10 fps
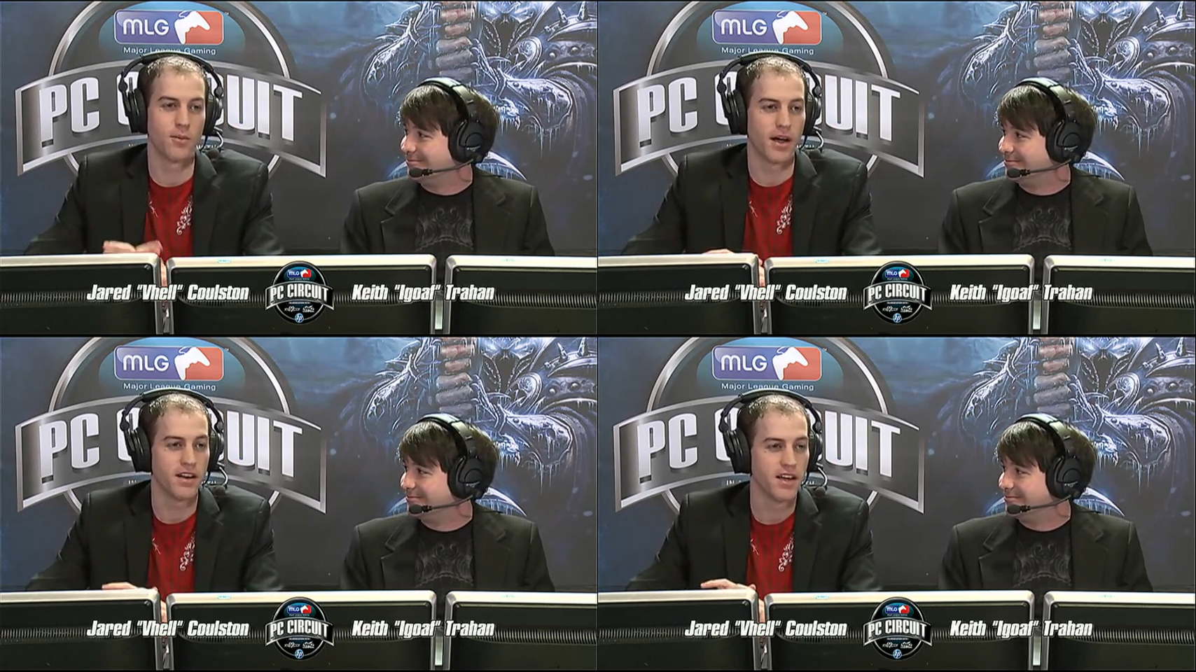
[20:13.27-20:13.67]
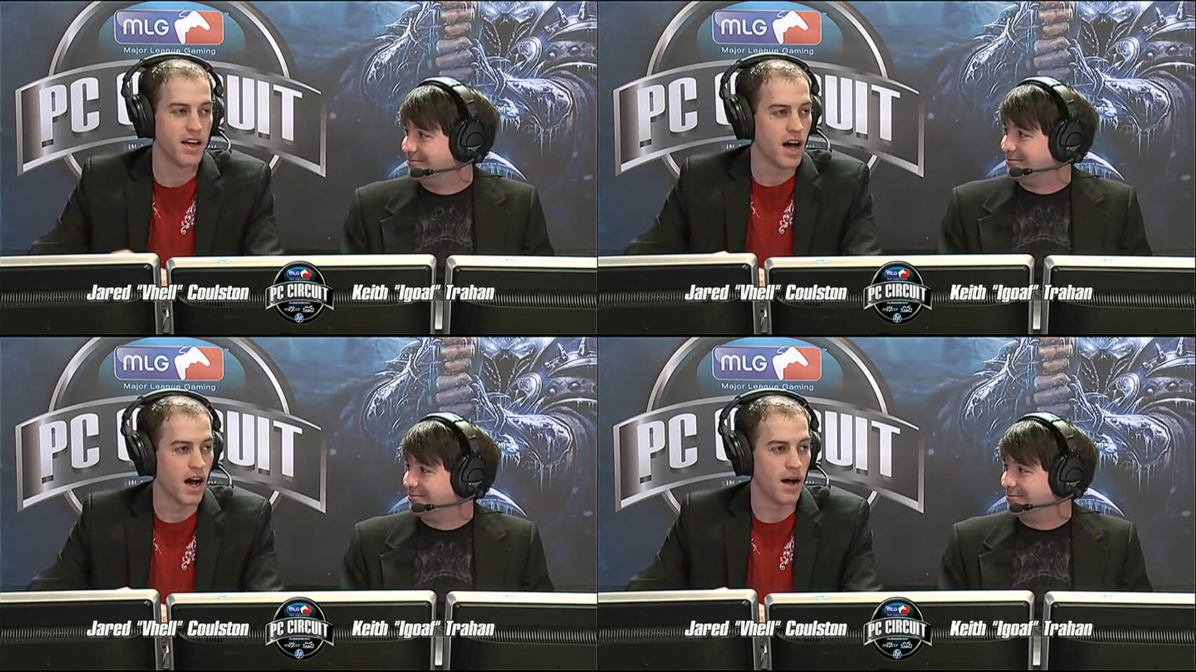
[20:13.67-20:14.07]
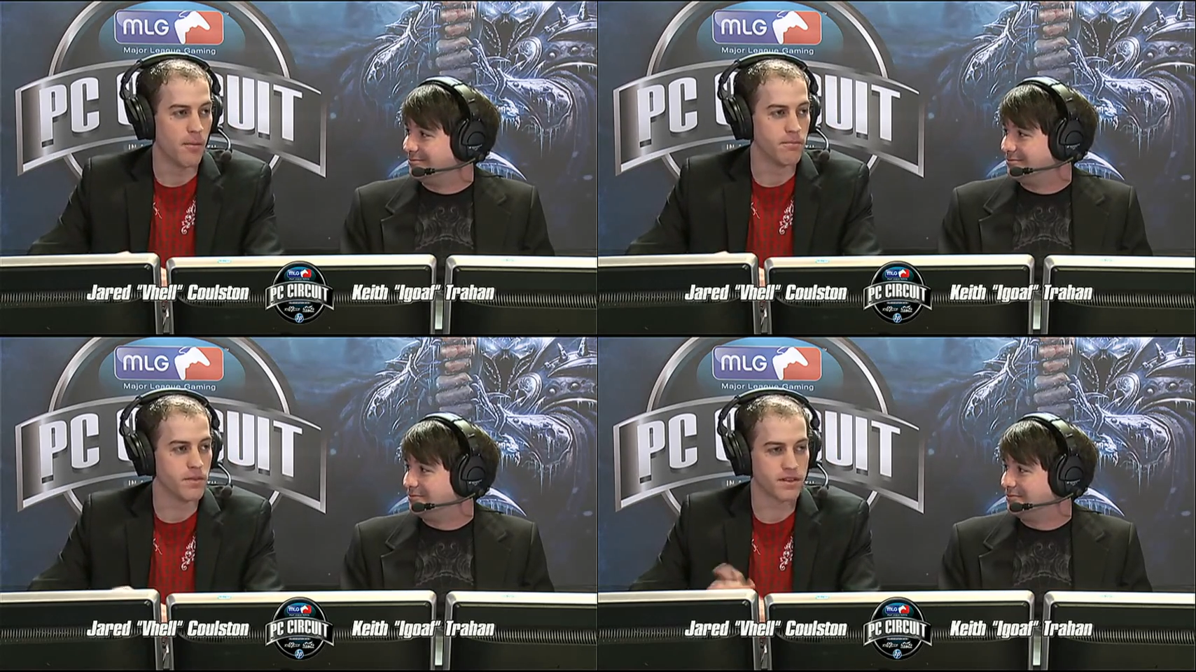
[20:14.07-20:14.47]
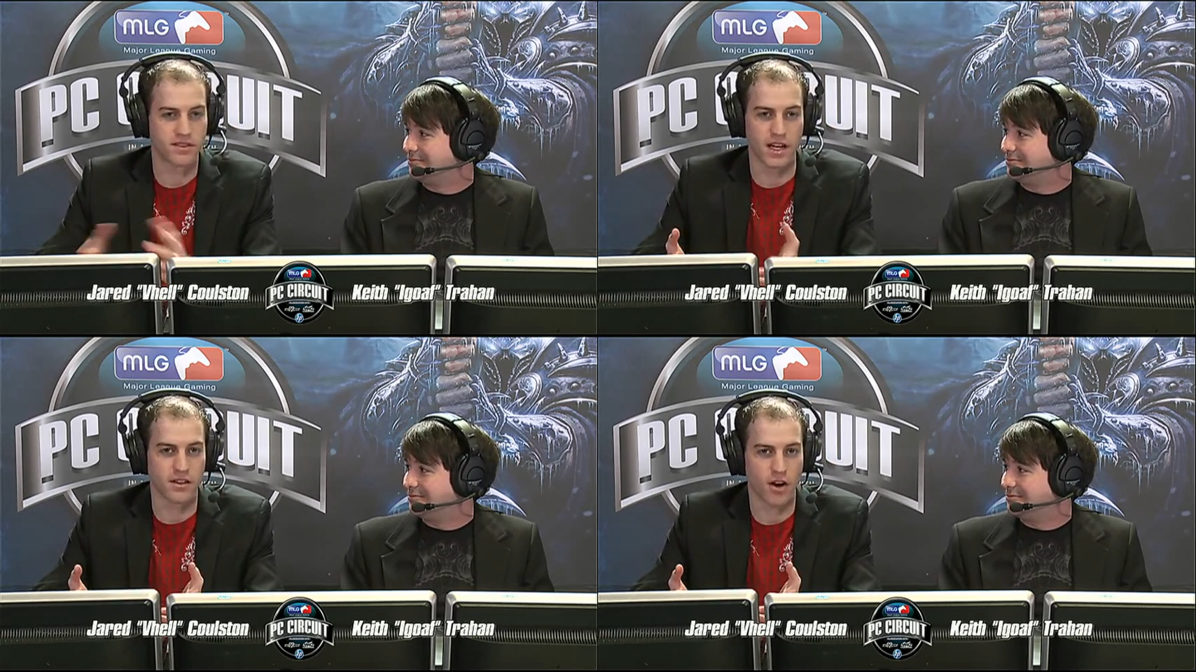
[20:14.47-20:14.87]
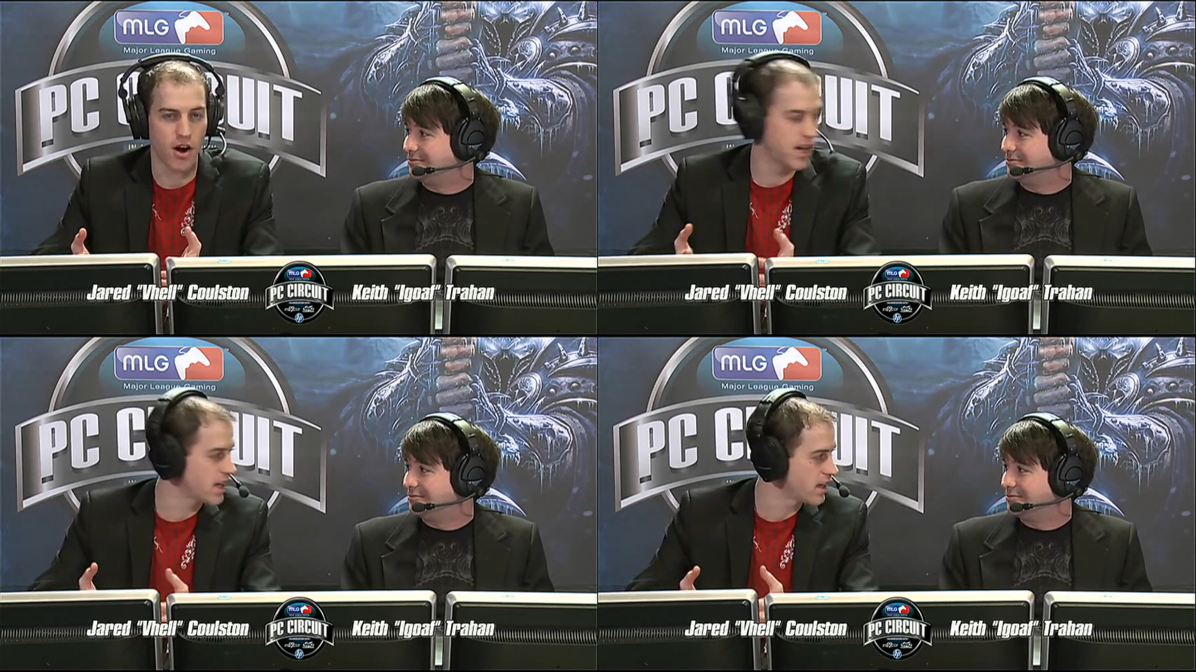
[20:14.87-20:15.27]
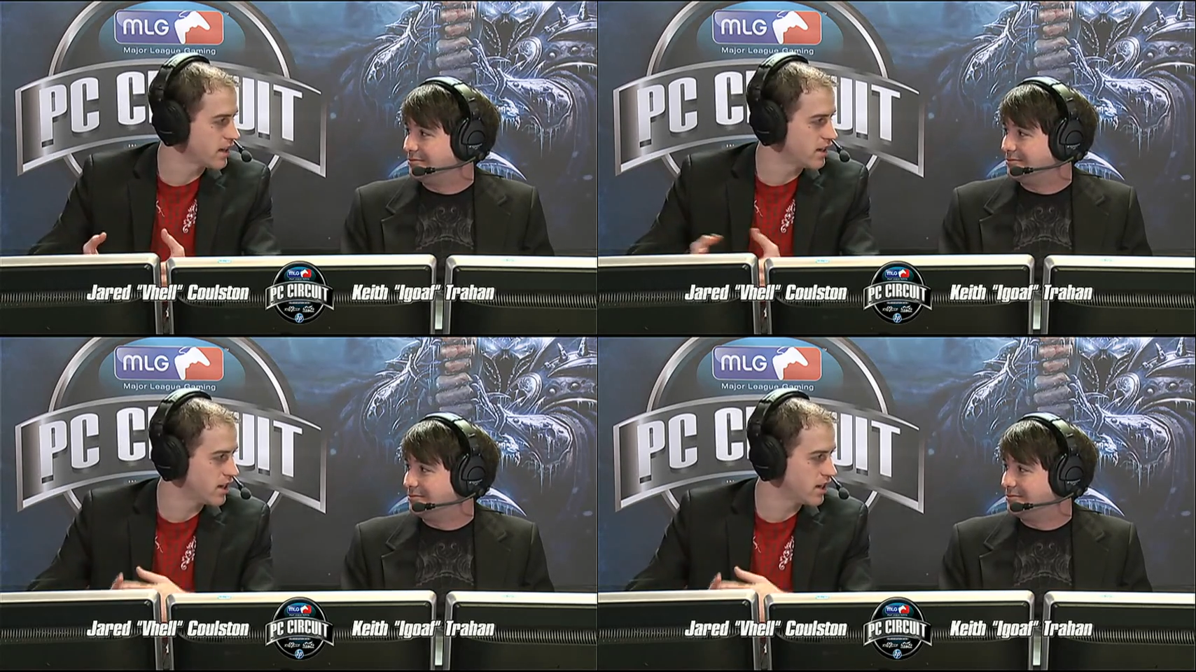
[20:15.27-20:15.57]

Speaker 1: but um, stick a target and kill it.